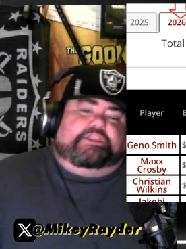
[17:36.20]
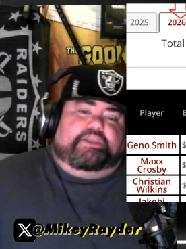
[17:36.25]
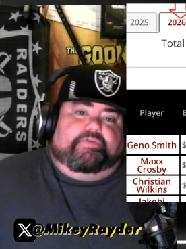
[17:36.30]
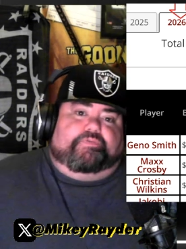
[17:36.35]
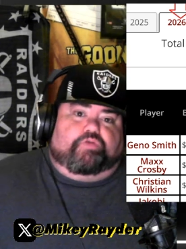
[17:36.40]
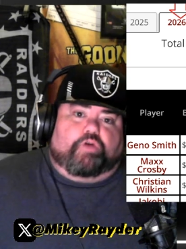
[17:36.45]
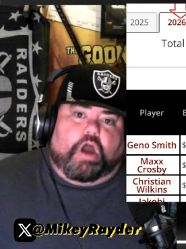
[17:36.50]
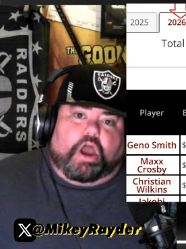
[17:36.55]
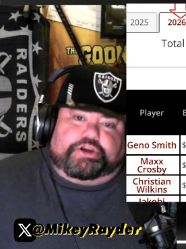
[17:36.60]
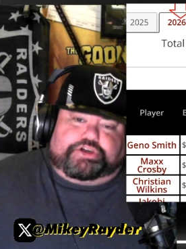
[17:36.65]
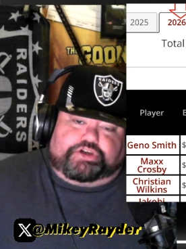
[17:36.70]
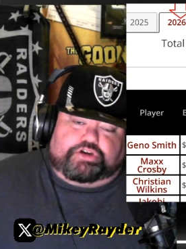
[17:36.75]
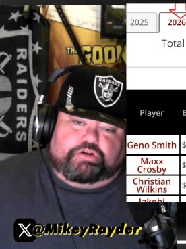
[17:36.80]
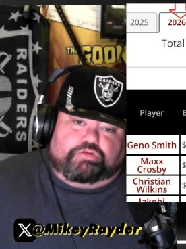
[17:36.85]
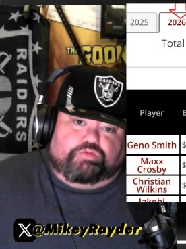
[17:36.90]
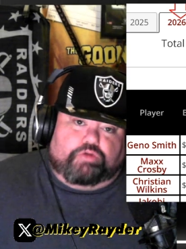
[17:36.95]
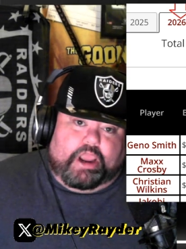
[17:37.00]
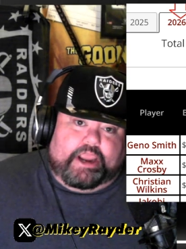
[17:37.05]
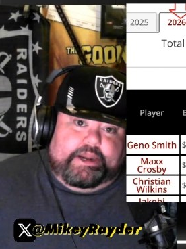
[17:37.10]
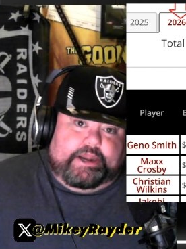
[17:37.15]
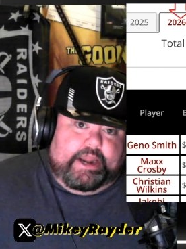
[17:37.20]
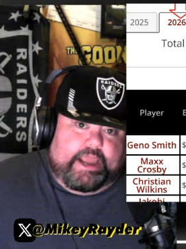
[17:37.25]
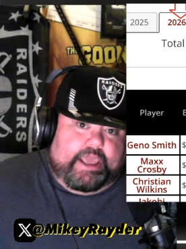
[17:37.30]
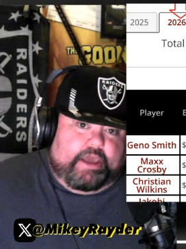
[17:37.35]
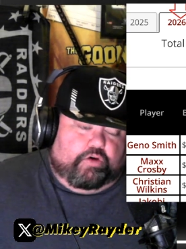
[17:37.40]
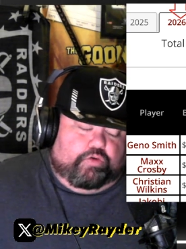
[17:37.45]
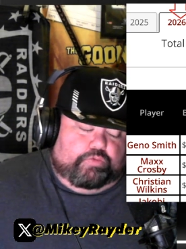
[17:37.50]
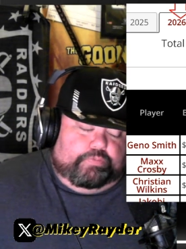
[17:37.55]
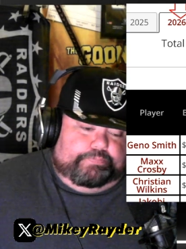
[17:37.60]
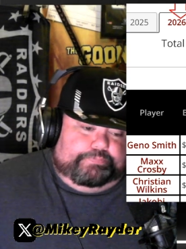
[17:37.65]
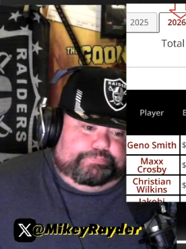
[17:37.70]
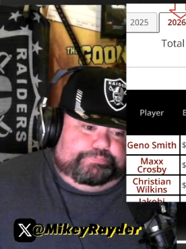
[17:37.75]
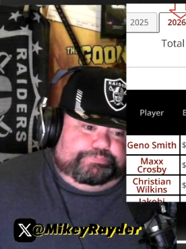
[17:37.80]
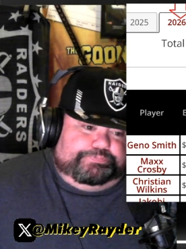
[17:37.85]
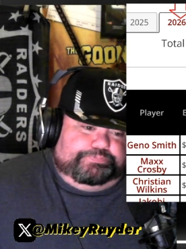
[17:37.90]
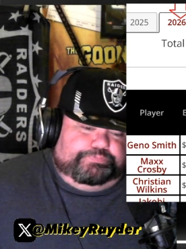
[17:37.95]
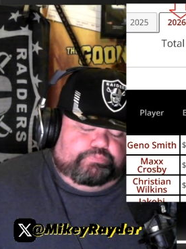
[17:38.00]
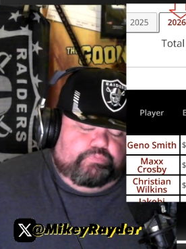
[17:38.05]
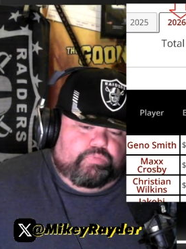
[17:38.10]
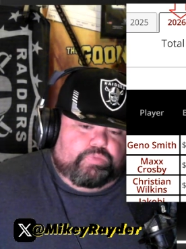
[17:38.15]
roster right now.
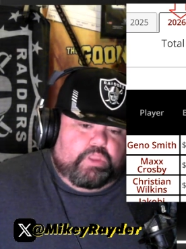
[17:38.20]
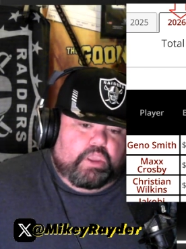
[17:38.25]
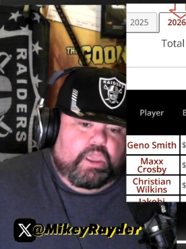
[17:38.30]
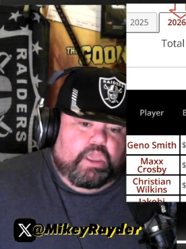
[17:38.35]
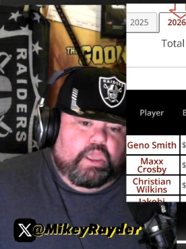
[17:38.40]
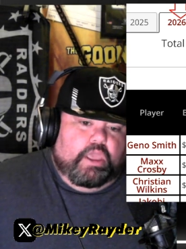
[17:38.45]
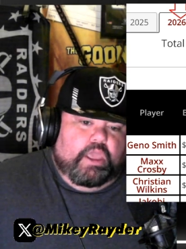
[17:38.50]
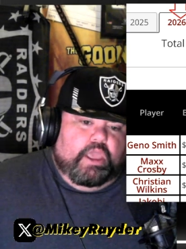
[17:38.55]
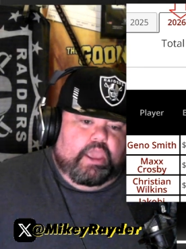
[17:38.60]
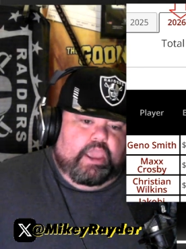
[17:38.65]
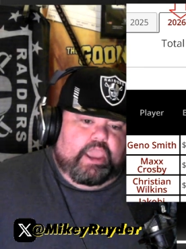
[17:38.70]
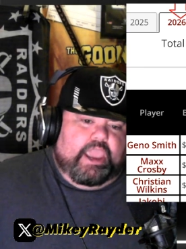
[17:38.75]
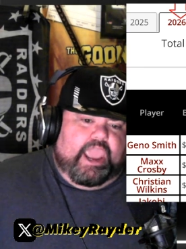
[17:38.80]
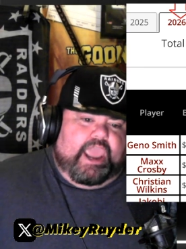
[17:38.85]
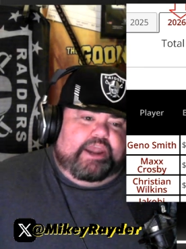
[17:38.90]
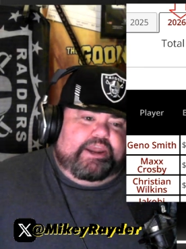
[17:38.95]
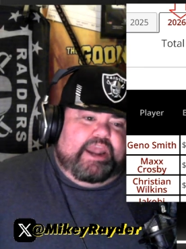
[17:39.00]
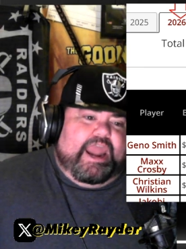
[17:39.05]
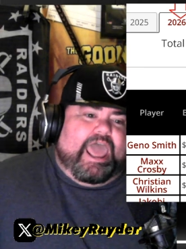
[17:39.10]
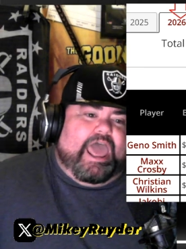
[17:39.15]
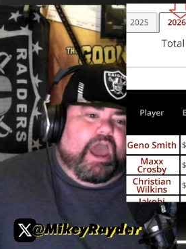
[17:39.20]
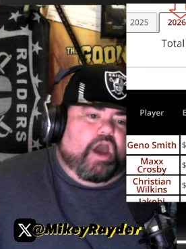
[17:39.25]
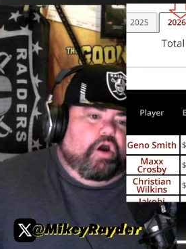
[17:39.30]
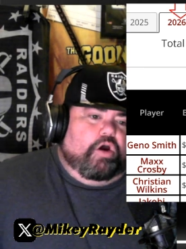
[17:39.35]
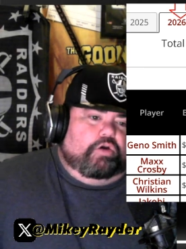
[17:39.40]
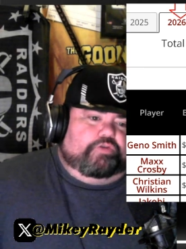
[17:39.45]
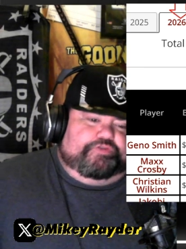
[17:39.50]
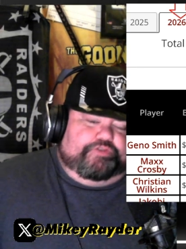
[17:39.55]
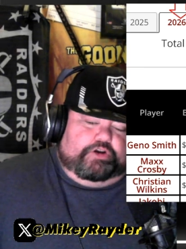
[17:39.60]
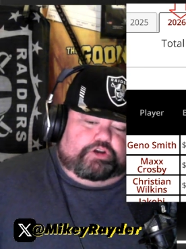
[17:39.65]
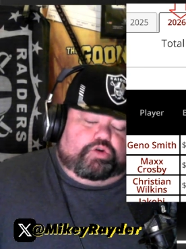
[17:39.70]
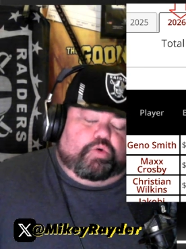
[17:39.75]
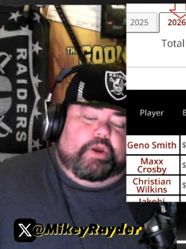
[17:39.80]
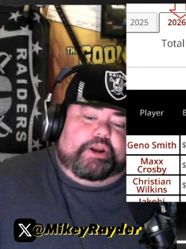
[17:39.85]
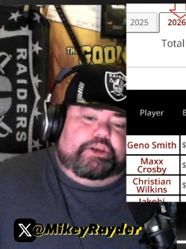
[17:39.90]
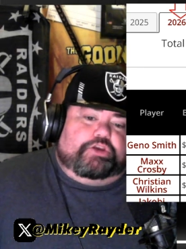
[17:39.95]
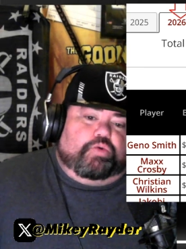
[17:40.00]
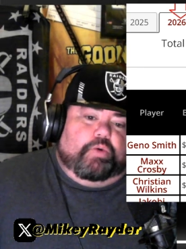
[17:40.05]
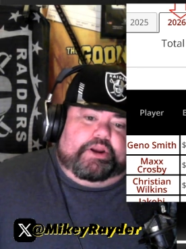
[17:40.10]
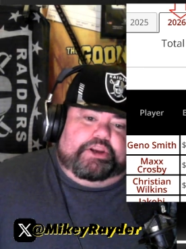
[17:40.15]
And now for
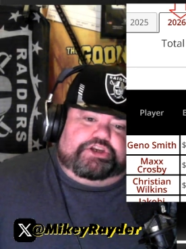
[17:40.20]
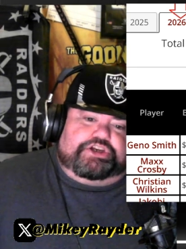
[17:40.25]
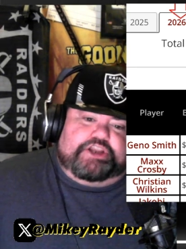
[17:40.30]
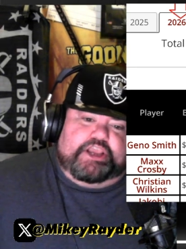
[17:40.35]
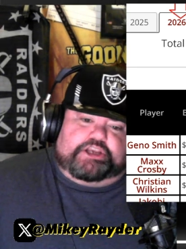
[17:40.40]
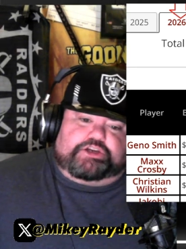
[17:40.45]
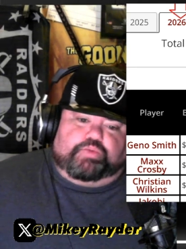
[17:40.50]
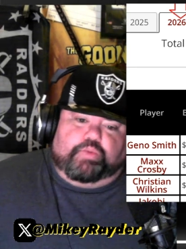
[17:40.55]
2026,